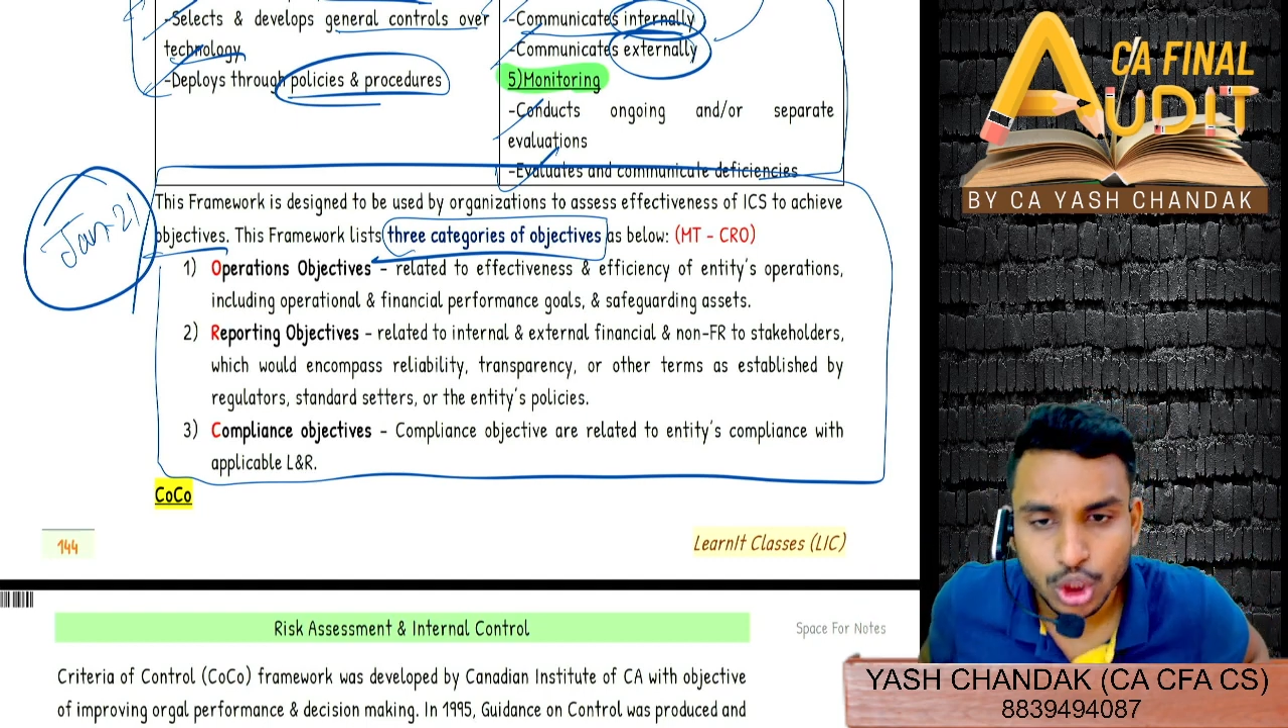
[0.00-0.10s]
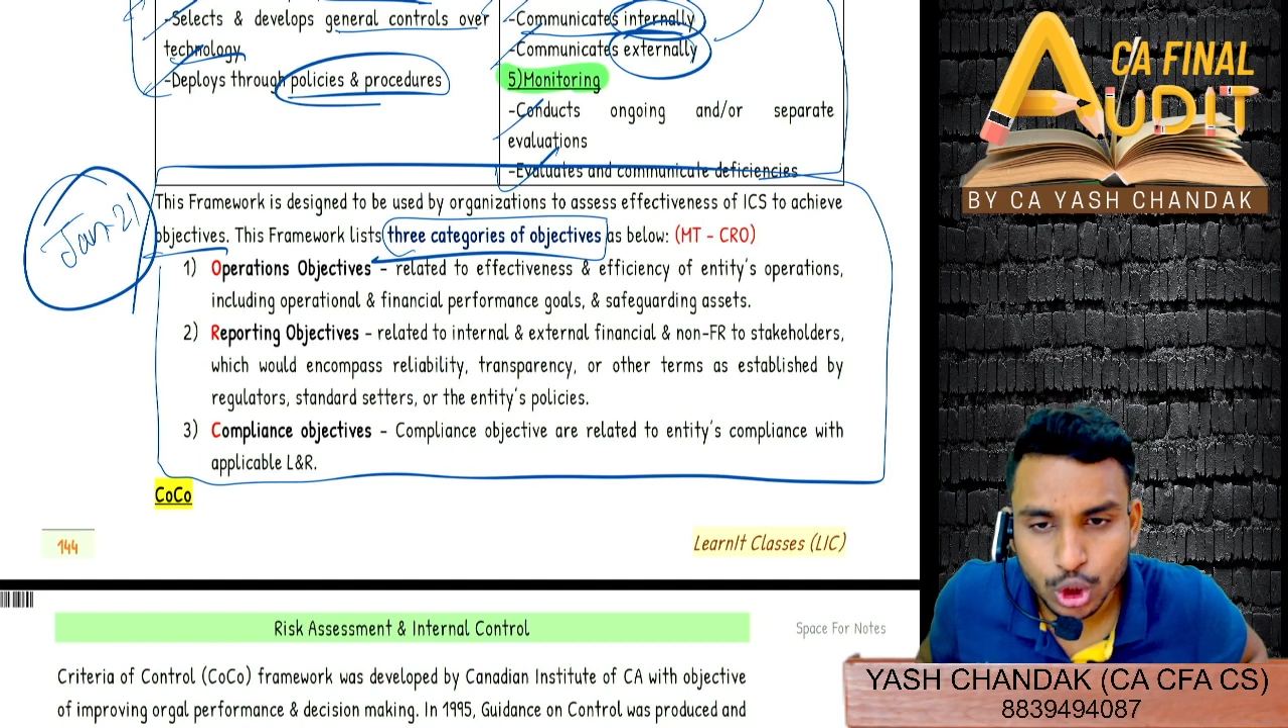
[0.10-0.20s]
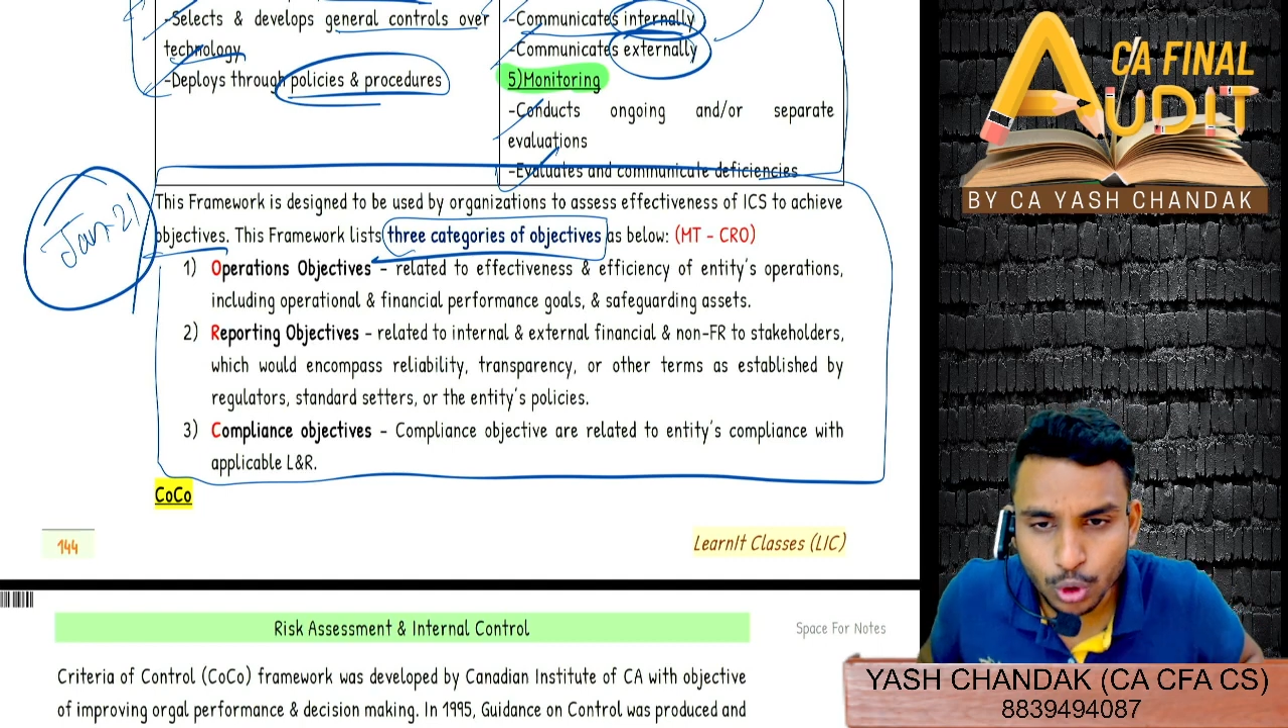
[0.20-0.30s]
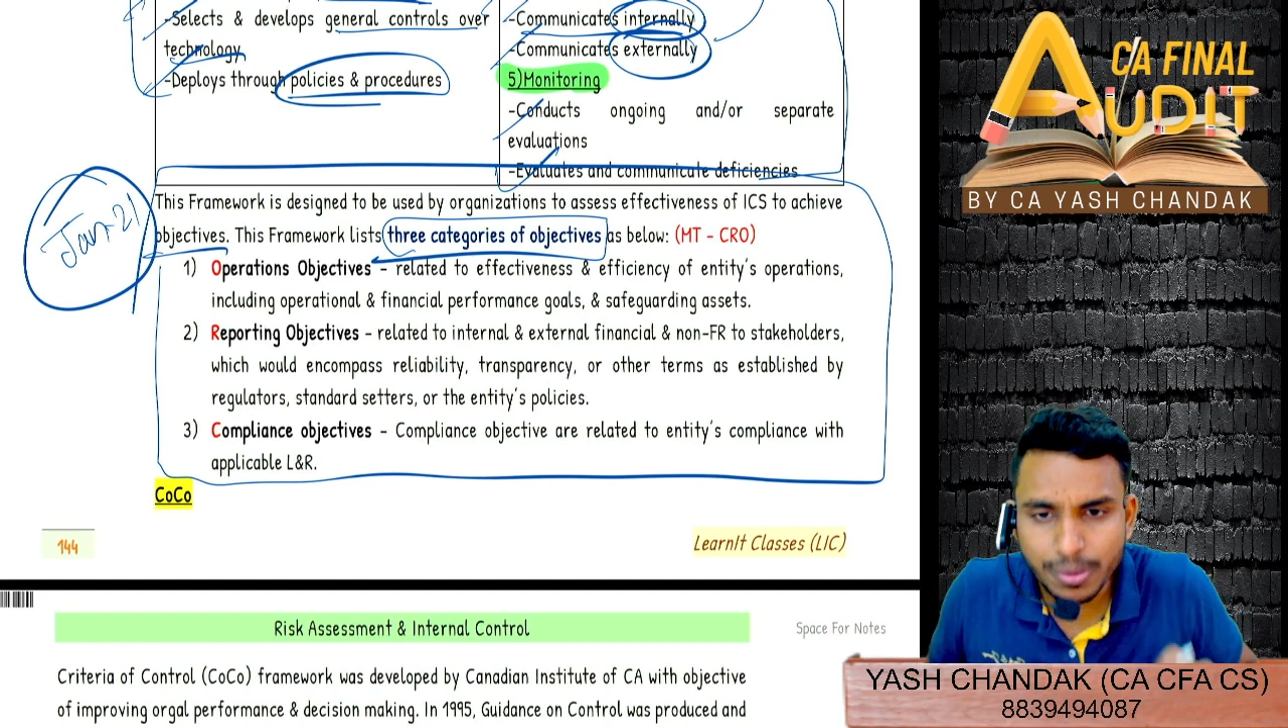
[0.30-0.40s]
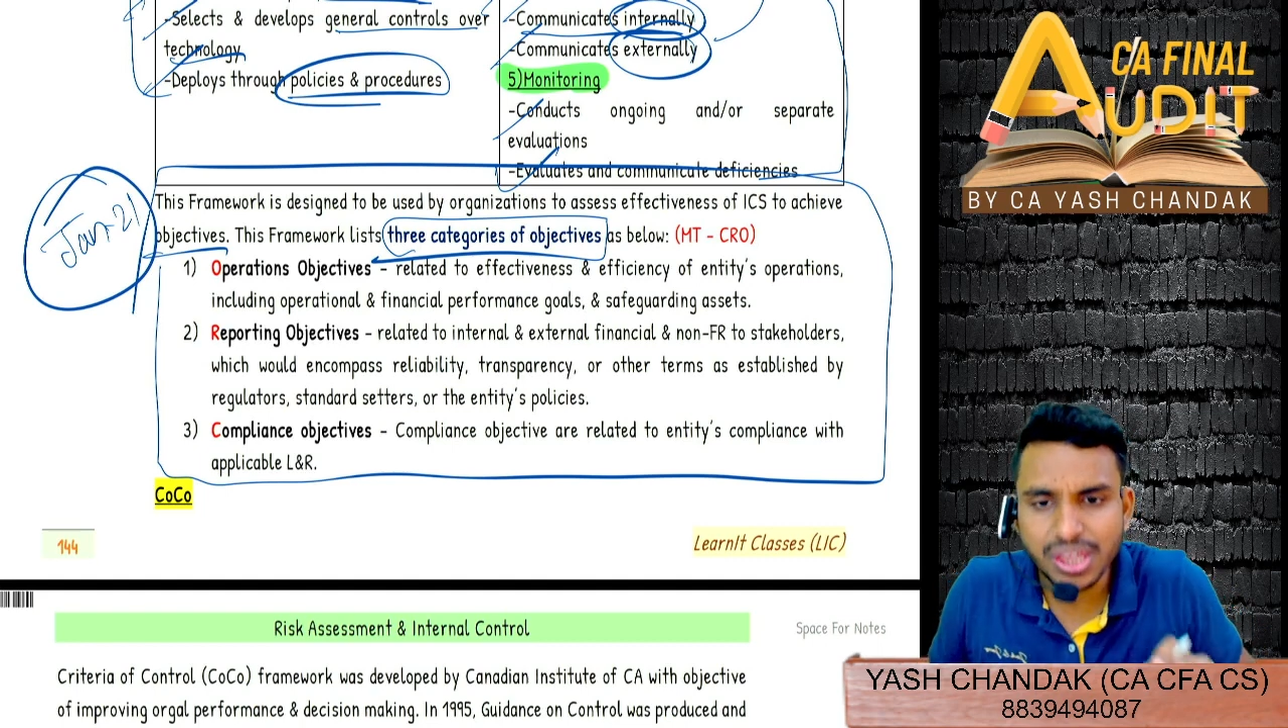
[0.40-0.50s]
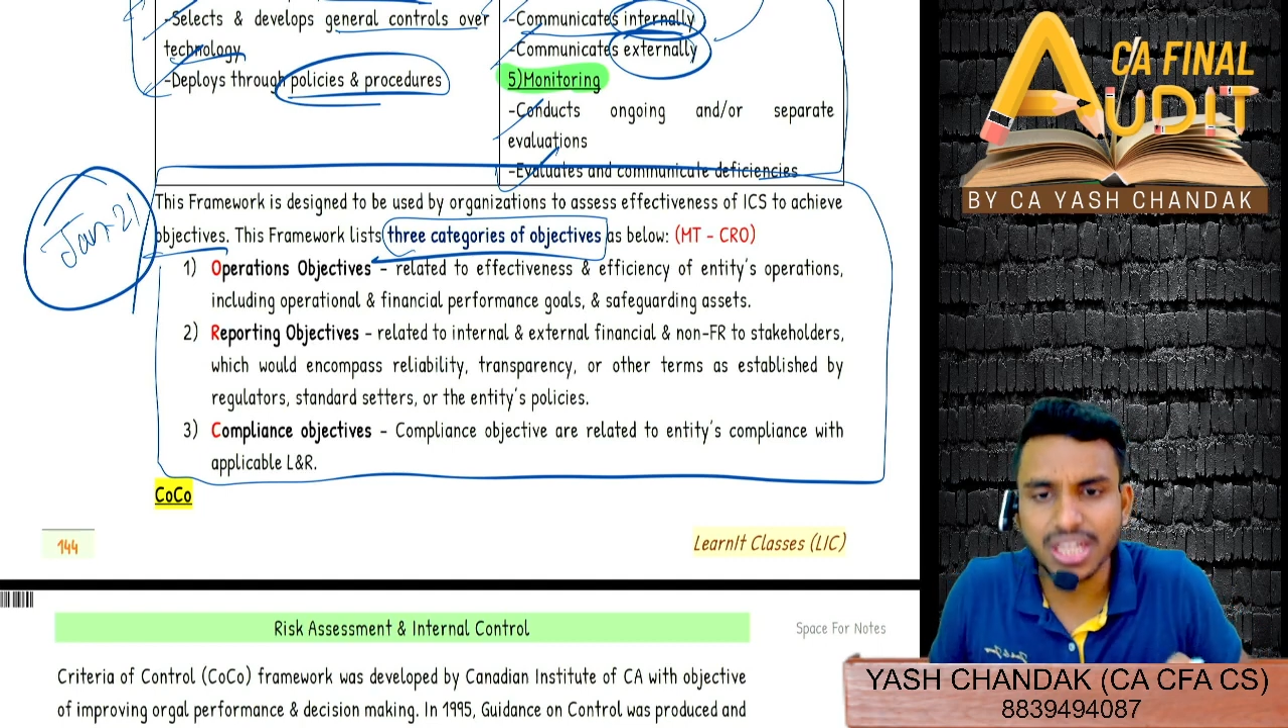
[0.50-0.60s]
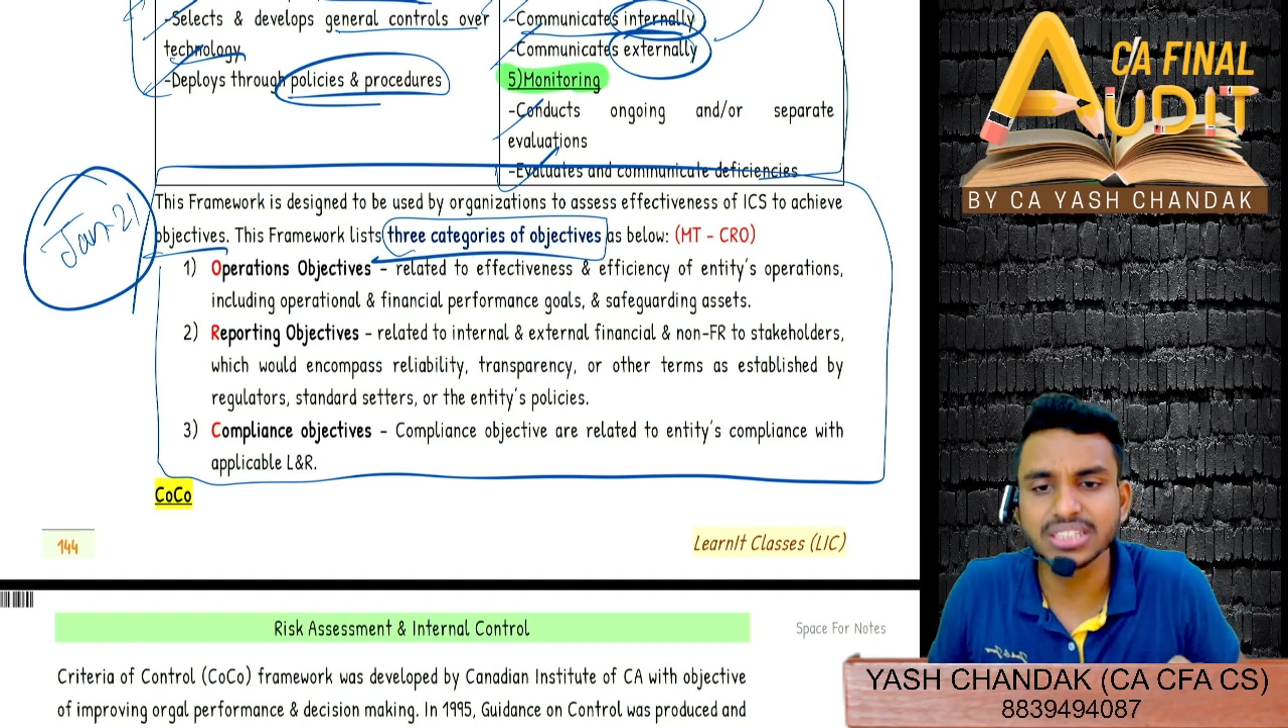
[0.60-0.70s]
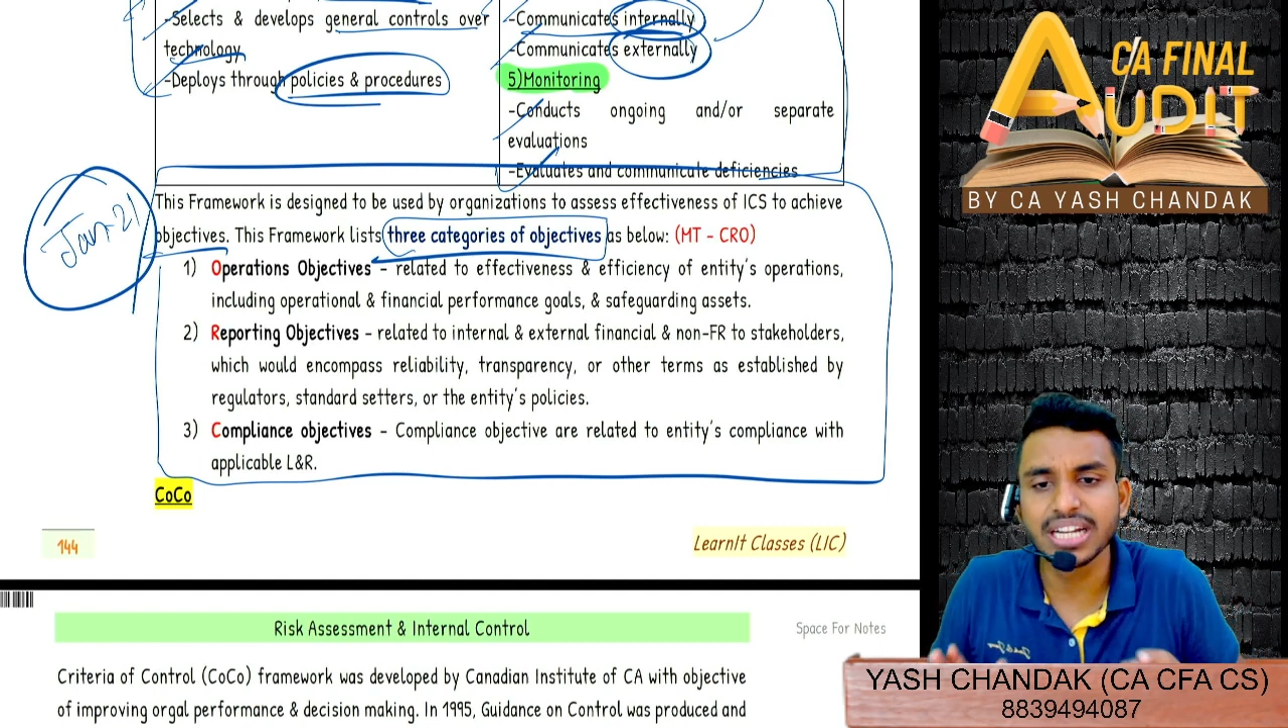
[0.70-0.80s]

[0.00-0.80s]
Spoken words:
should be such